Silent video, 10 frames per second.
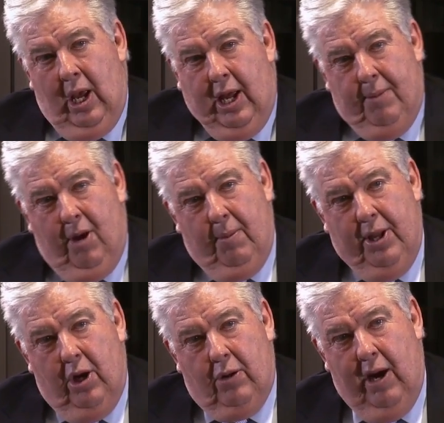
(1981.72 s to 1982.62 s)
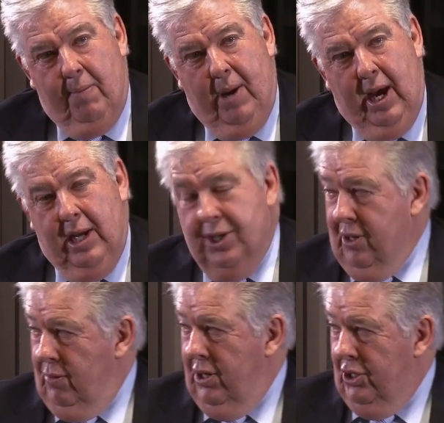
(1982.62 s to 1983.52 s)
At the moment, they're not great payers,
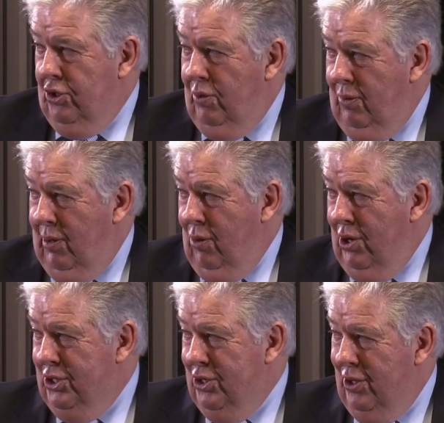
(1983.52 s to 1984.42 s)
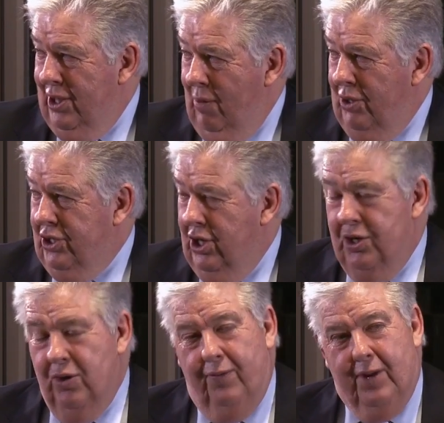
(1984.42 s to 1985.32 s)
so we're not sure whether we want to do it, and they want you to
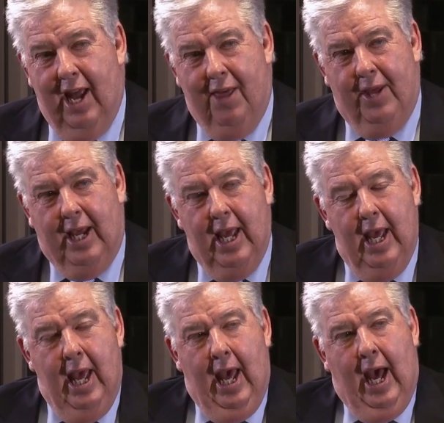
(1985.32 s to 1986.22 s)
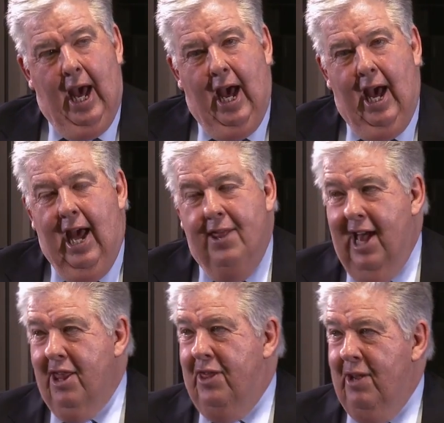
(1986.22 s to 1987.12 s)
do it for nothing. And the
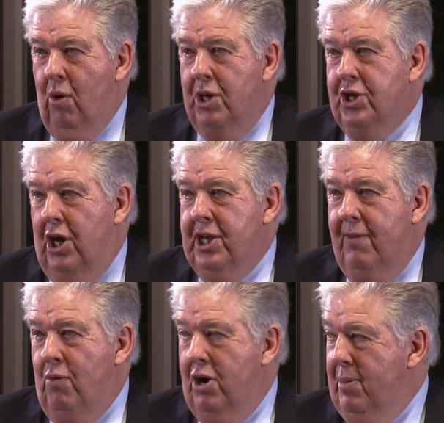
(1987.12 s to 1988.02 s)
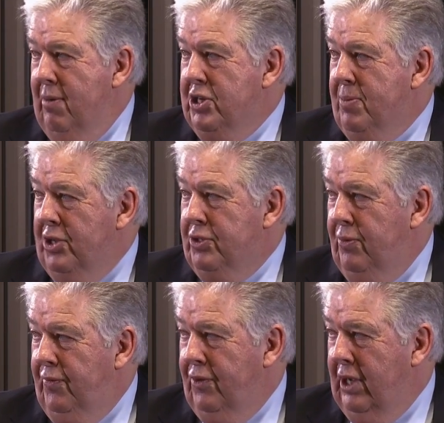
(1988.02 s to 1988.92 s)
other thing was, I never wanted to be
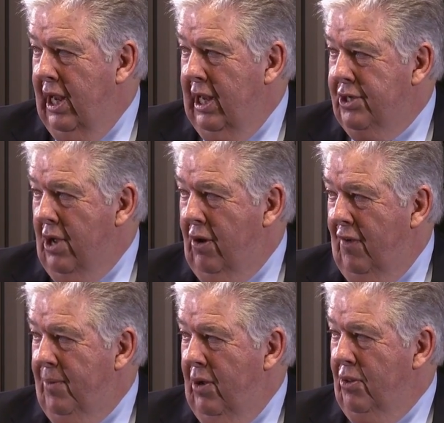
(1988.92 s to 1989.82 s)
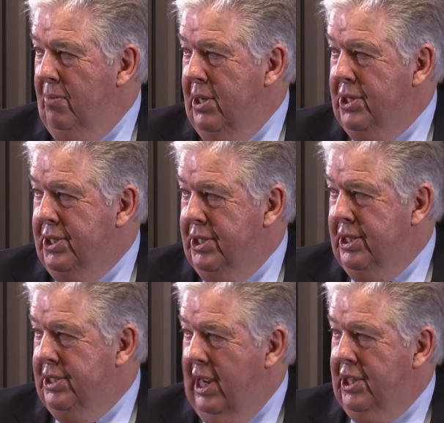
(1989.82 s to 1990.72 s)
responsible for getting told off by all the ministers
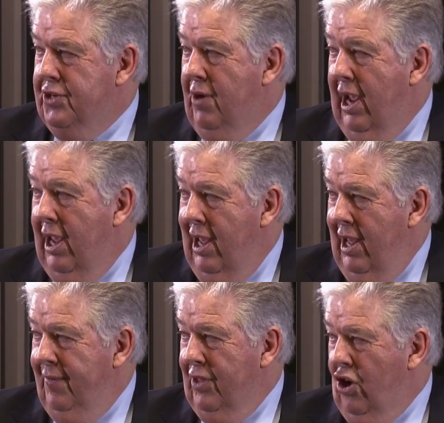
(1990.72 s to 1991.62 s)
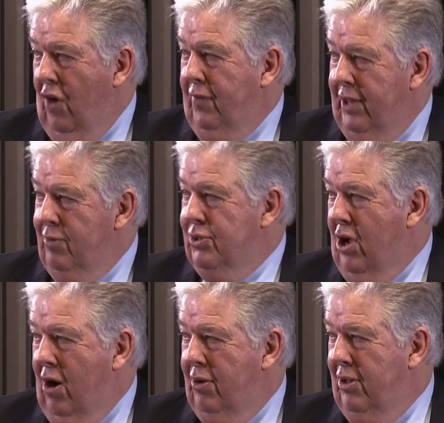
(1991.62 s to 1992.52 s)
in South Australia for the coffee that was
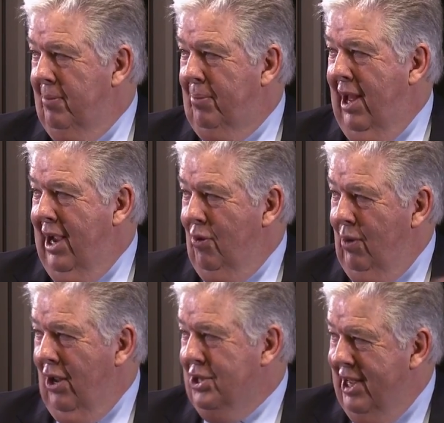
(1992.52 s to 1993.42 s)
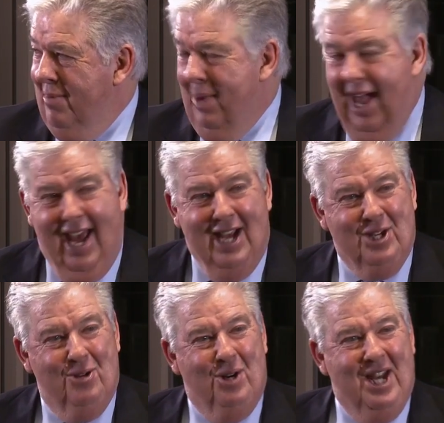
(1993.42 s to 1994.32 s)
cold on the plane, or we lost their bags,
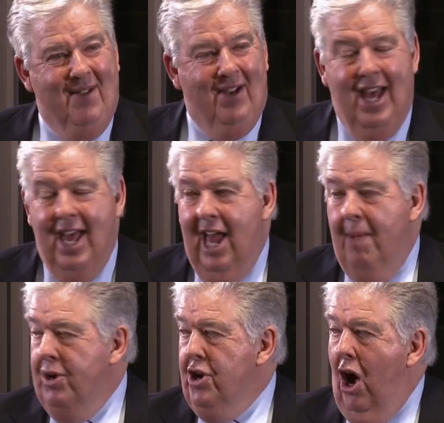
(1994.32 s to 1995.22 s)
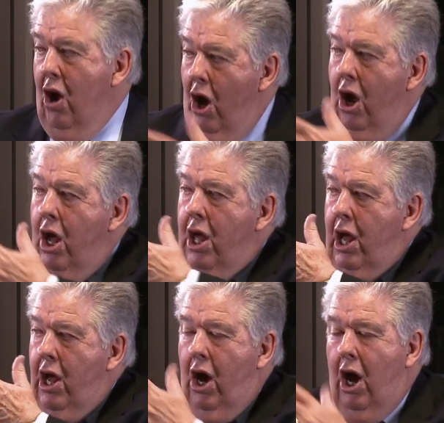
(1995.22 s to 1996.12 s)
or whatever. But no,
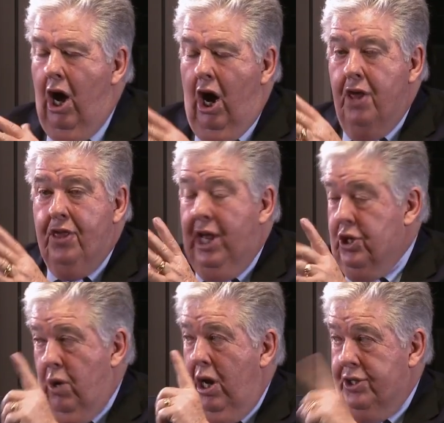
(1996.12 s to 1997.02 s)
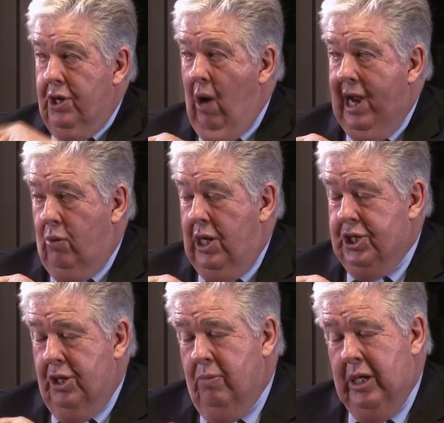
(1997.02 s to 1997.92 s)
I think it's a great
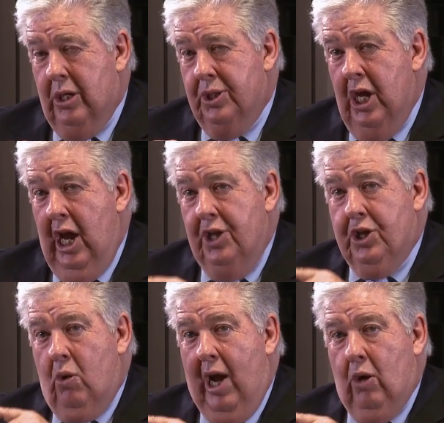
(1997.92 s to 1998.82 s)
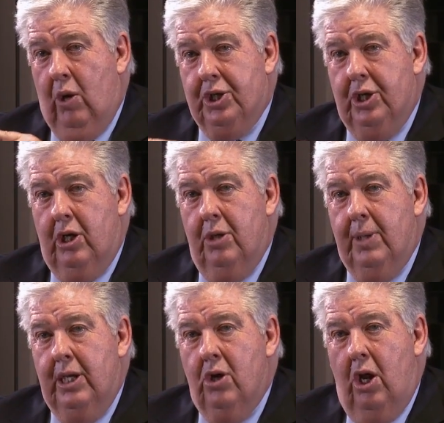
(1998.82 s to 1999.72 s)
question, because it's a great question because
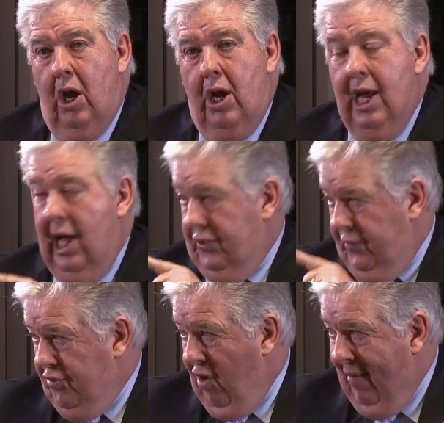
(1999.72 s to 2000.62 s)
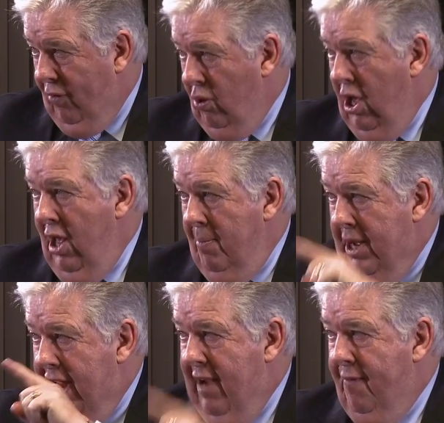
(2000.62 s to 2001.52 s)
we not only ask for travel,
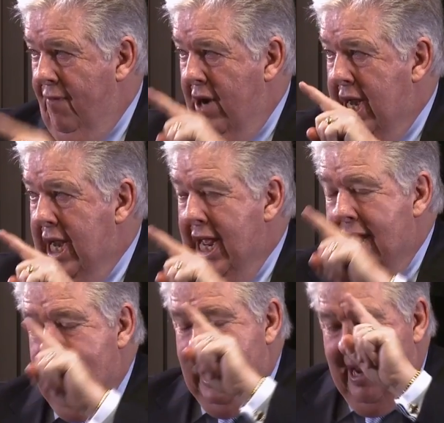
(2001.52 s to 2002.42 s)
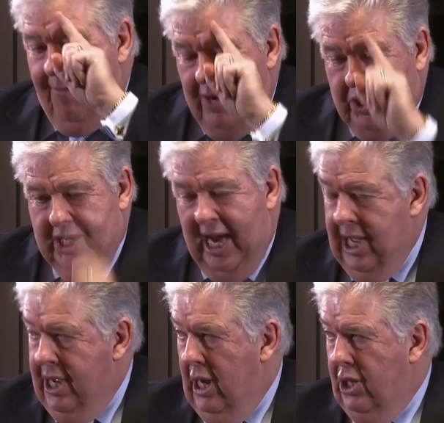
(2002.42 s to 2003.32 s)
but every
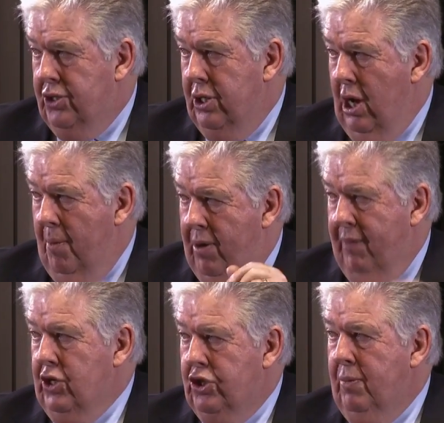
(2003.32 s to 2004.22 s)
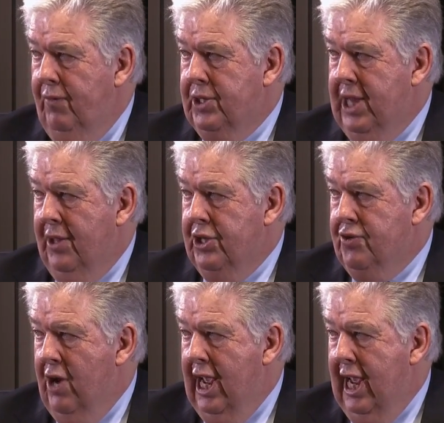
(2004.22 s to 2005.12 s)
tender a preference should be for South
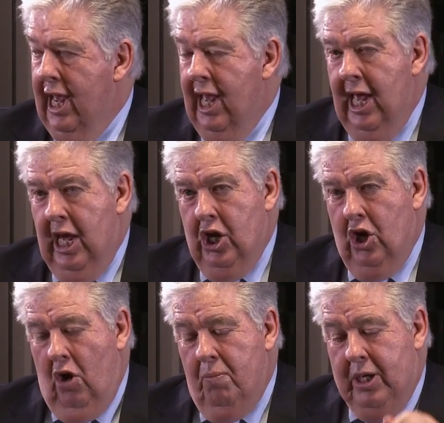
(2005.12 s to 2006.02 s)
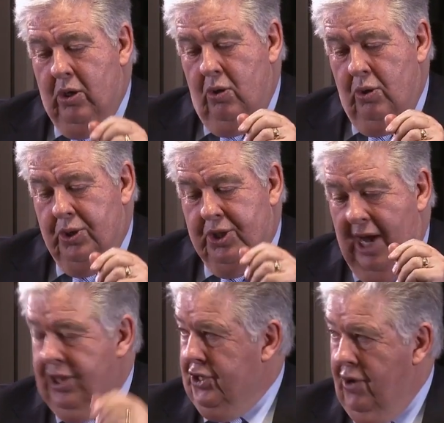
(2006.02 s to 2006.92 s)
Australia, you know, because
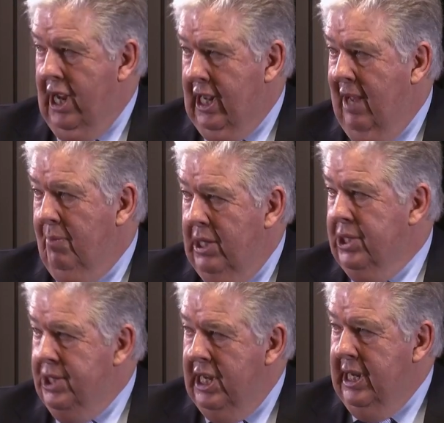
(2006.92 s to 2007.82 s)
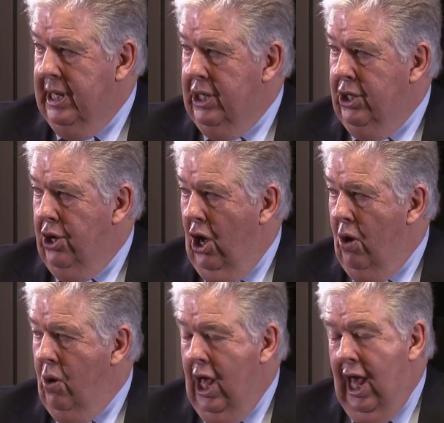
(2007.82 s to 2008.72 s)
South Australian companies need it, you know.